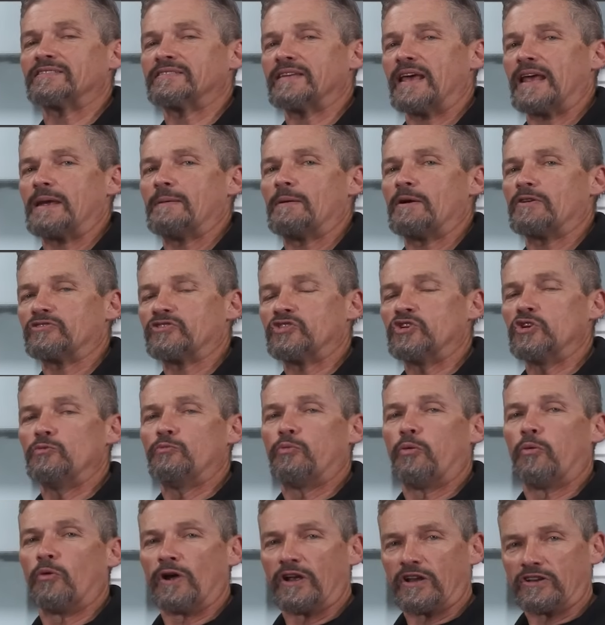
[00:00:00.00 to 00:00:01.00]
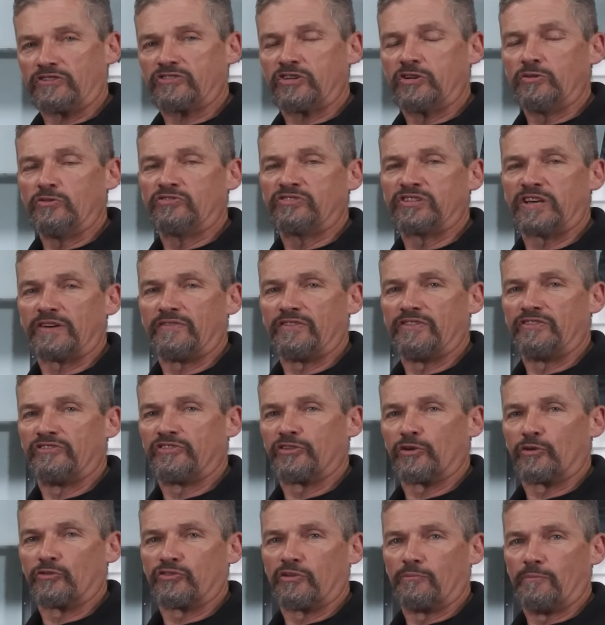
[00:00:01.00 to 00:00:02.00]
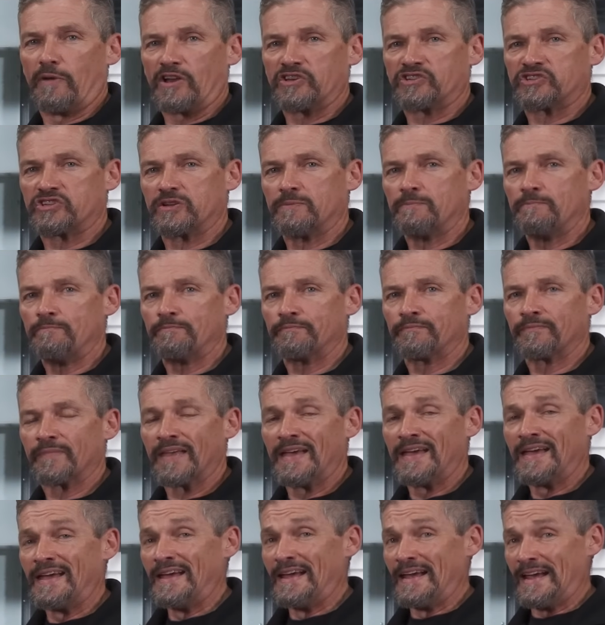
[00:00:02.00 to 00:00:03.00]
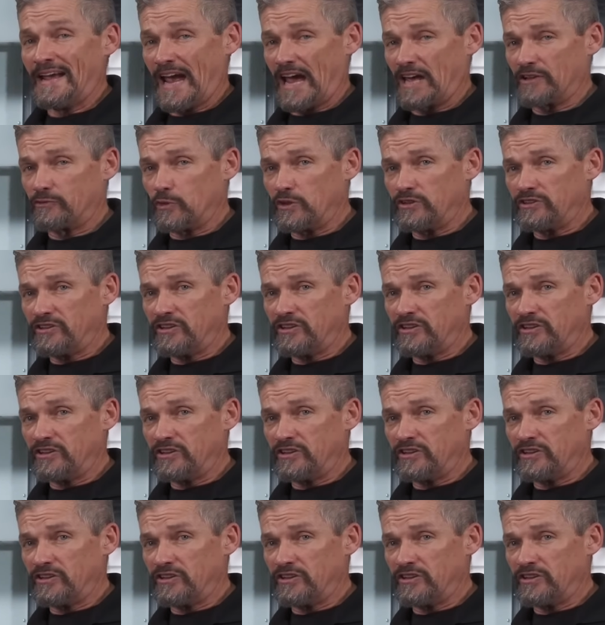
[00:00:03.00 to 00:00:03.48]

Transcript: same 2.270 dimension, as we